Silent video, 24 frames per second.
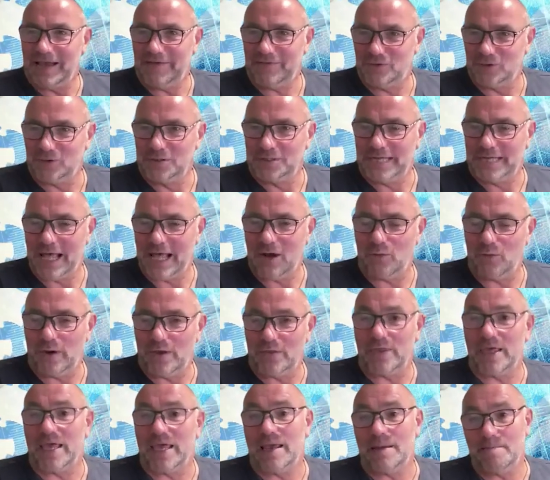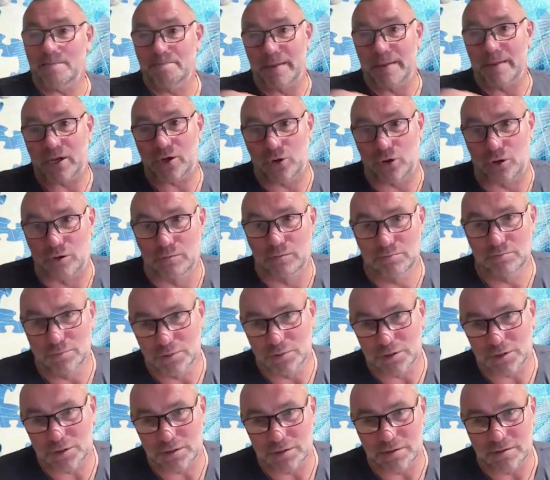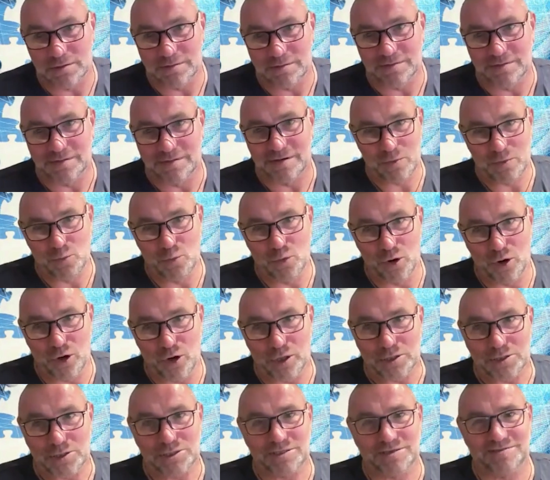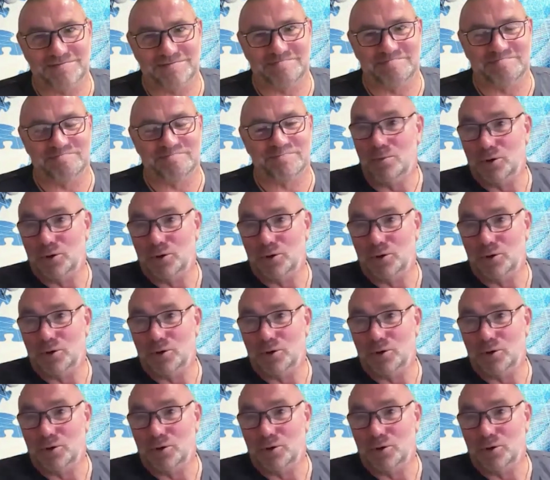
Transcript: is left undealt with, it becomes something worse.